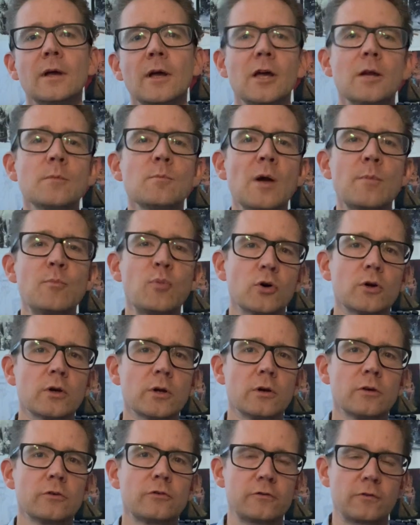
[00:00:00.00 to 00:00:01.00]
In my book
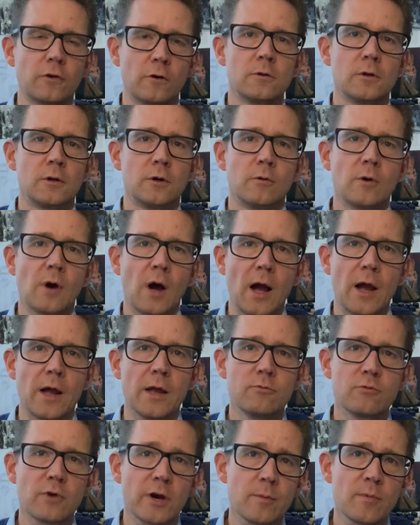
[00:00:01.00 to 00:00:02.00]
Solo,
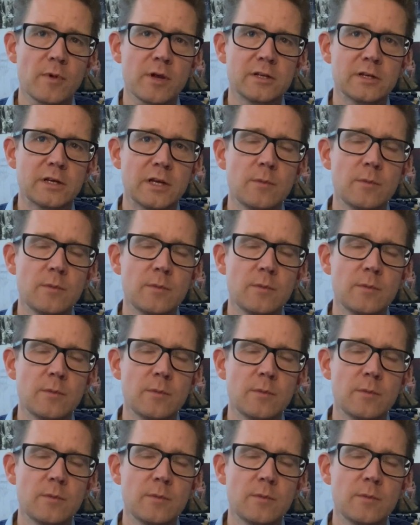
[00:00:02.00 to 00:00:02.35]
I recommend